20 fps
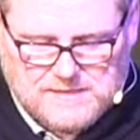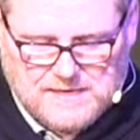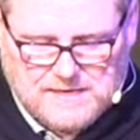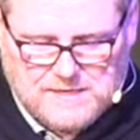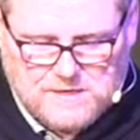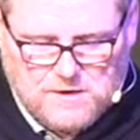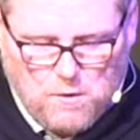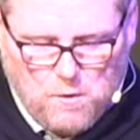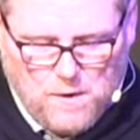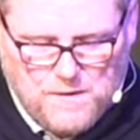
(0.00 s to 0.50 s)
He
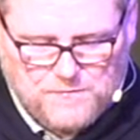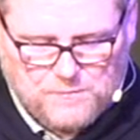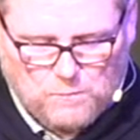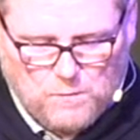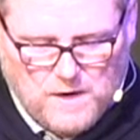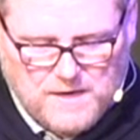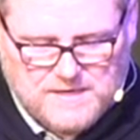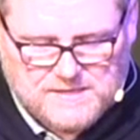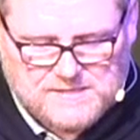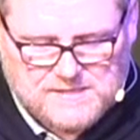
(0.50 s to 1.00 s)
knoweth
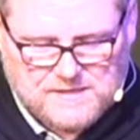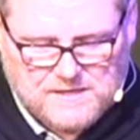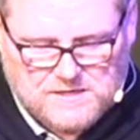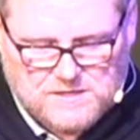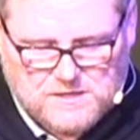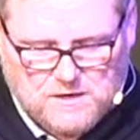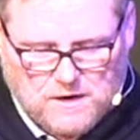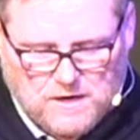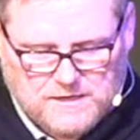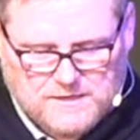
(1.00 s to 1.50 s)
what is in the
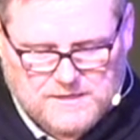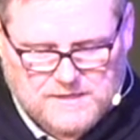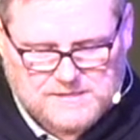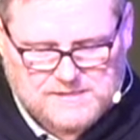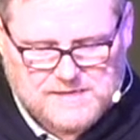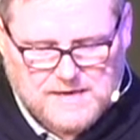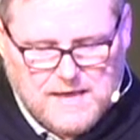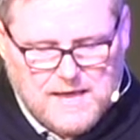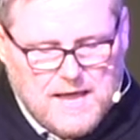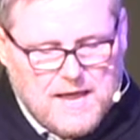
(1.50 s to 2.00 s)

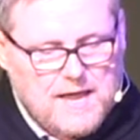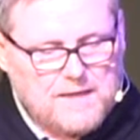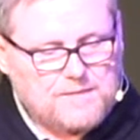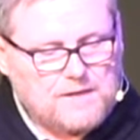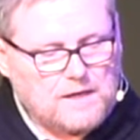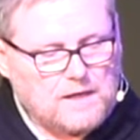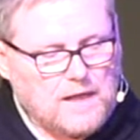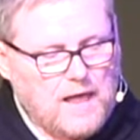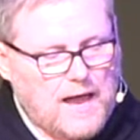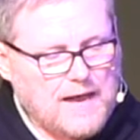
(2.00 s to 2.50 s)
darkness, and
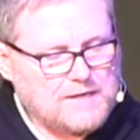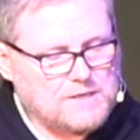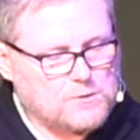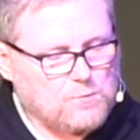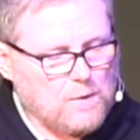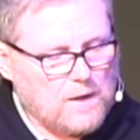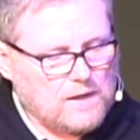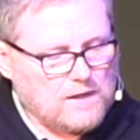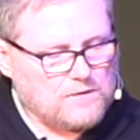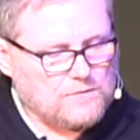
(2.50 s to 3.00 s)
the light
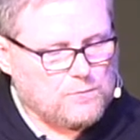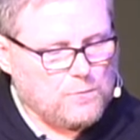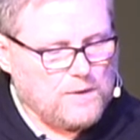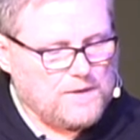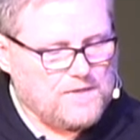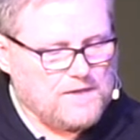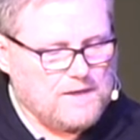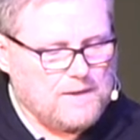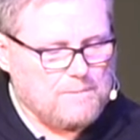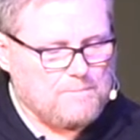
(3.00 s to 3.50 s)
dwelleth
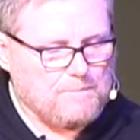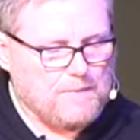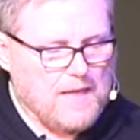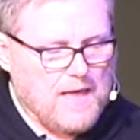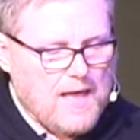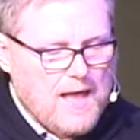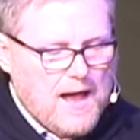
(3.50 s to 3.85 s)
with him.